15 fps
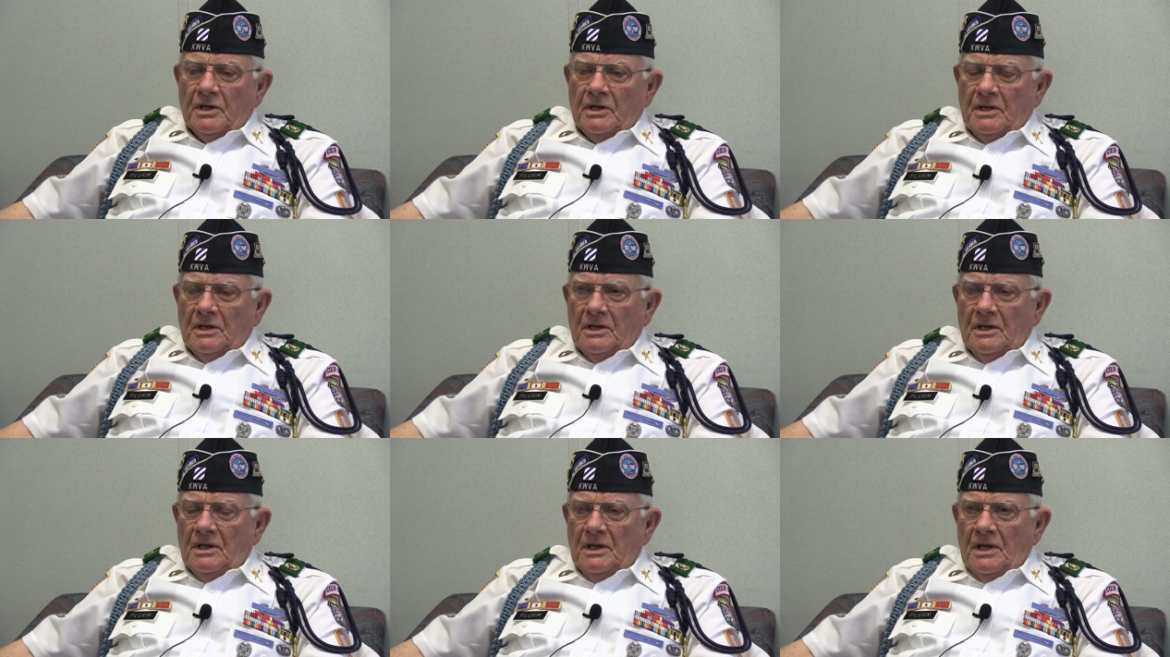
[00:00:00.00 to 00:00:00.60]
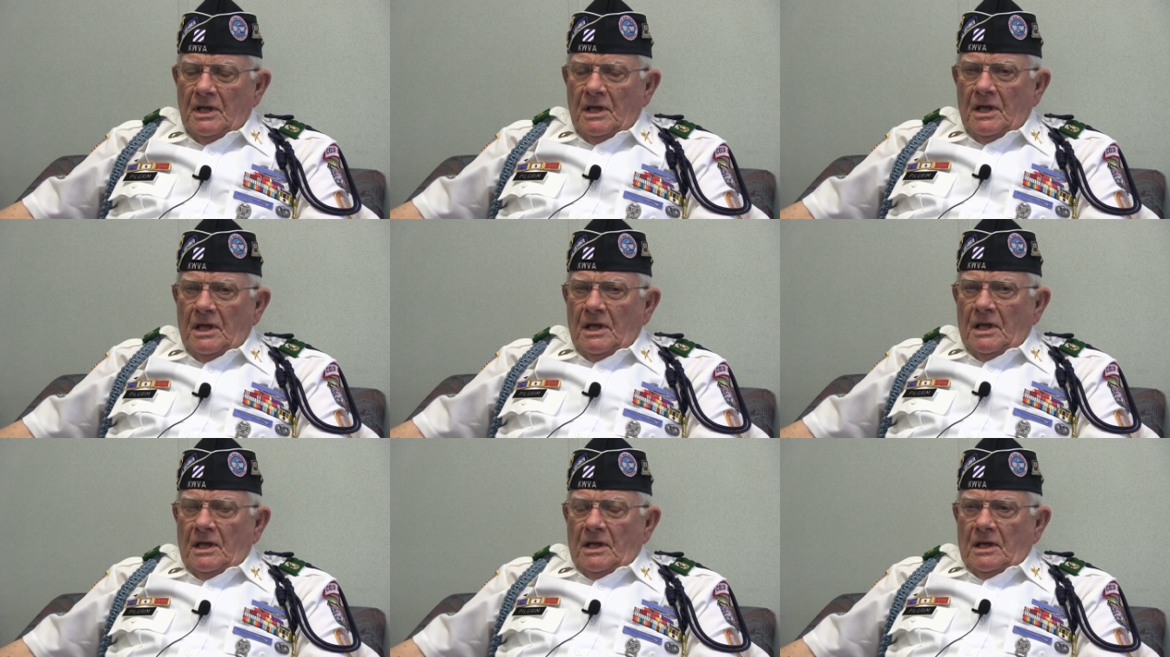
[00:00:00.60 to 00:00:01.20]
Hmm.
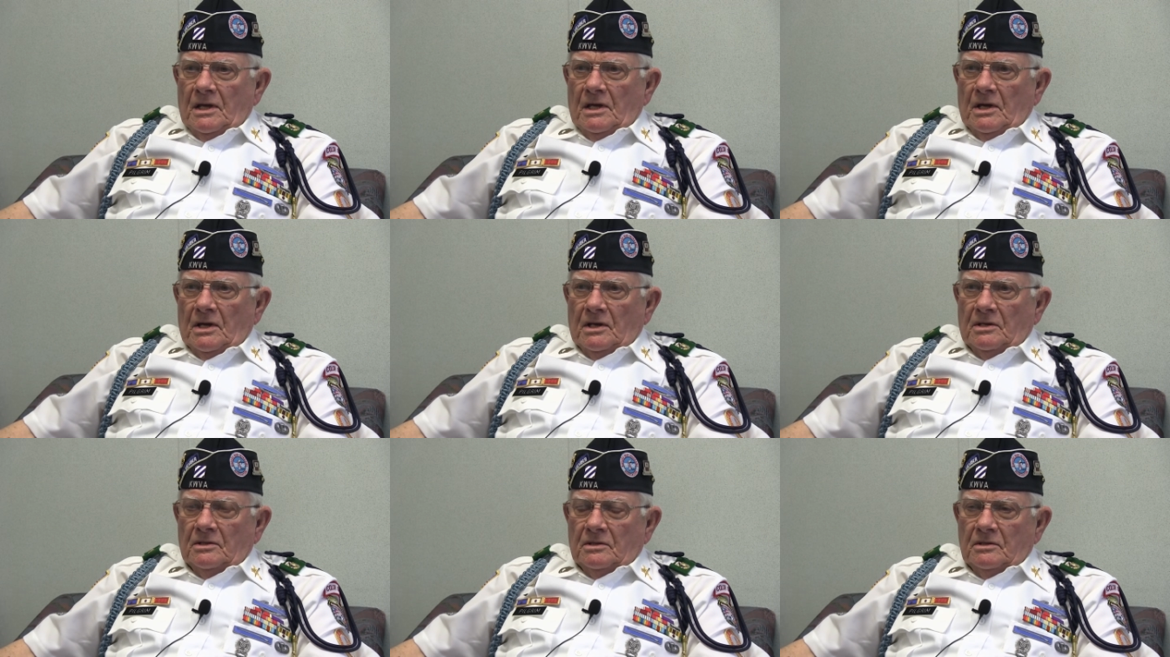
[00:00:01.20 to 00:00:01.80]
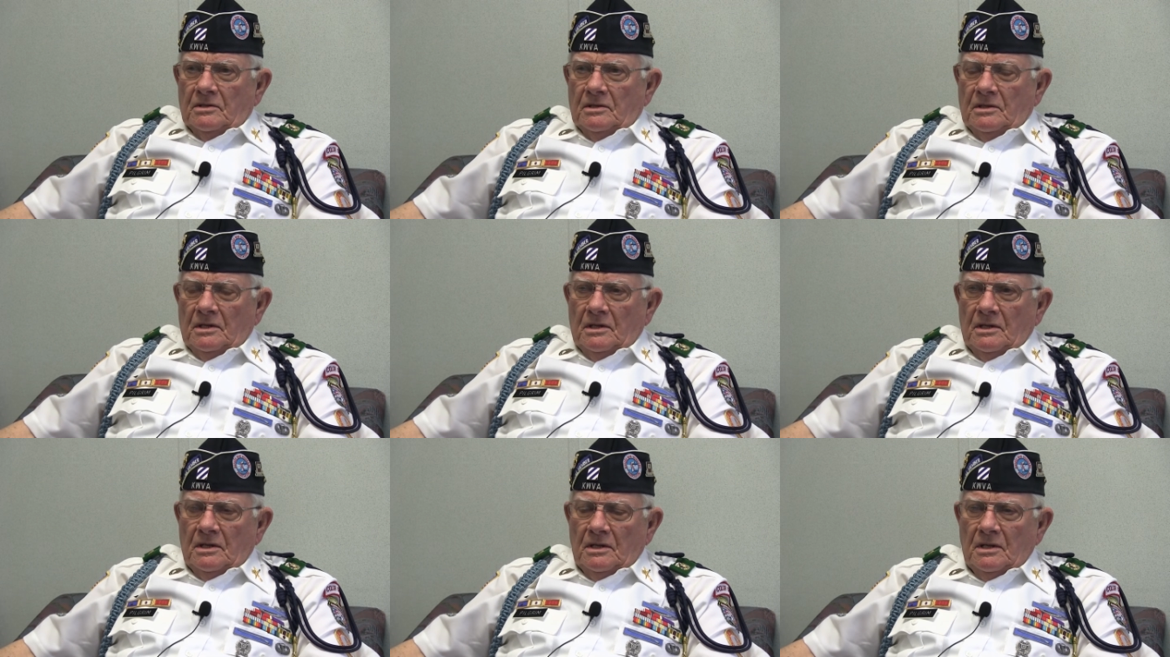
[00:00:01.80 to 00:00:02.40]
And
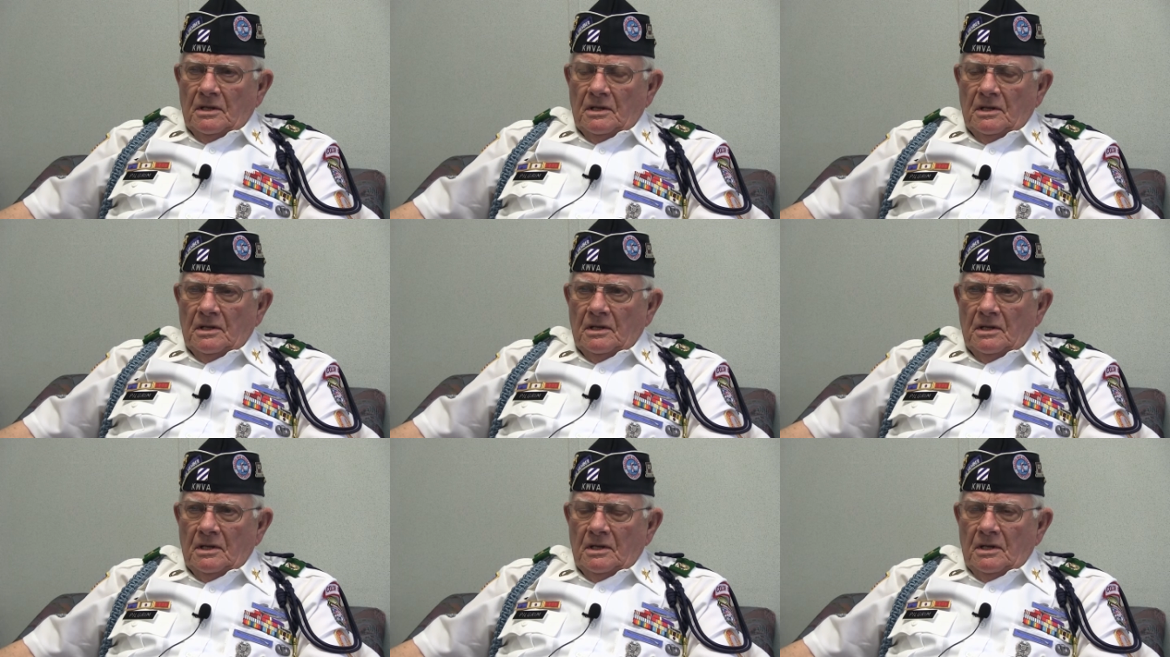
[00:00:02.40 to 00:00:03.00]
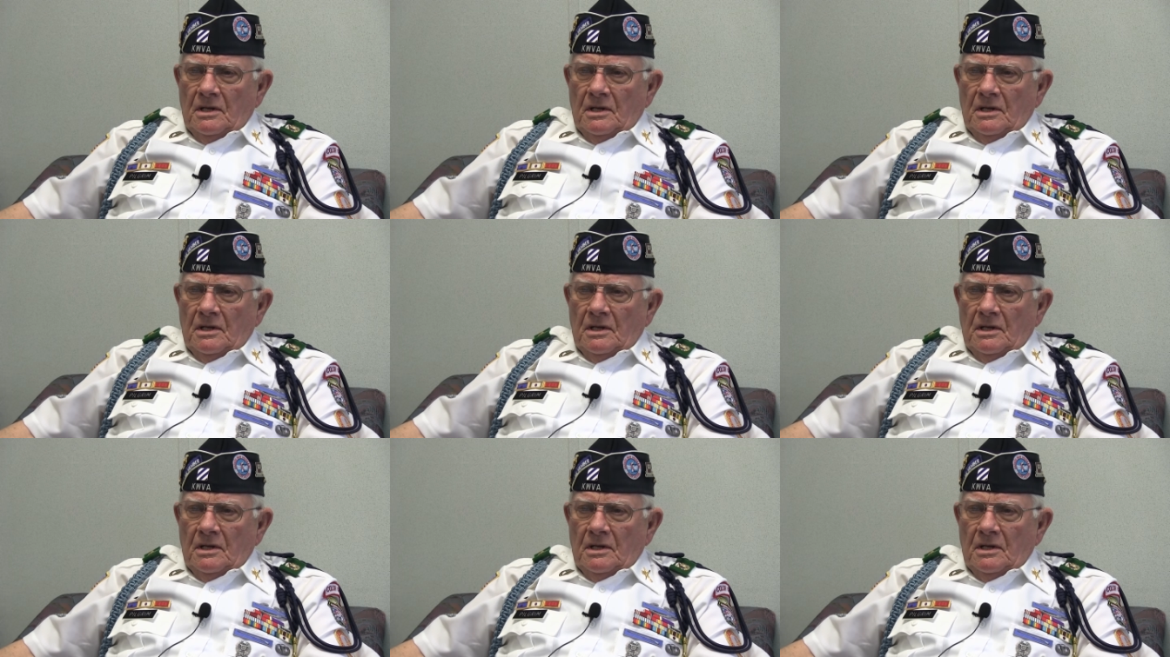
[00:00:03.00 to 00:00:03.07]
So you went